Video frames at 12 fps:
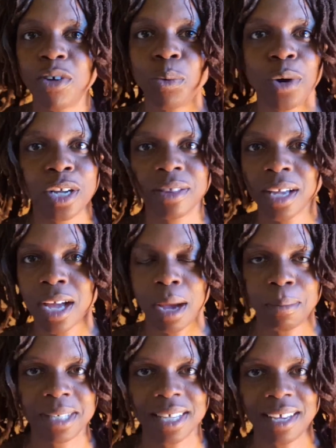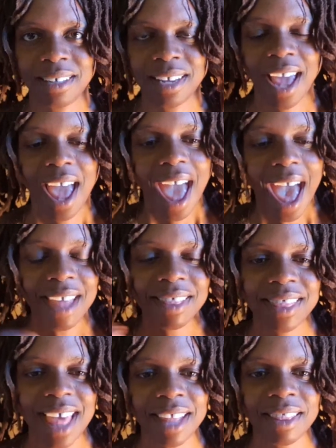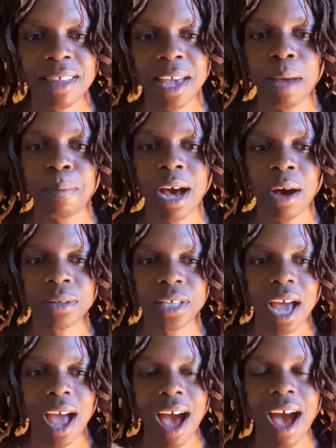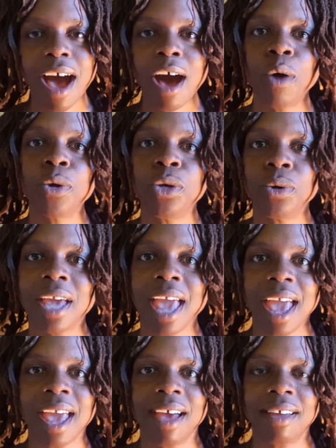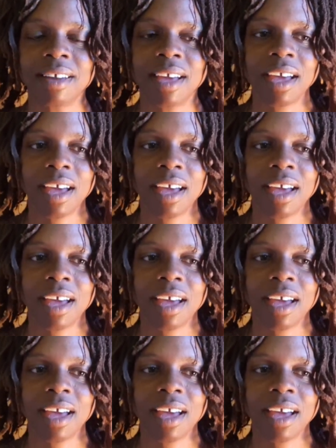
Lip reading: word that comes in. And then think about how you can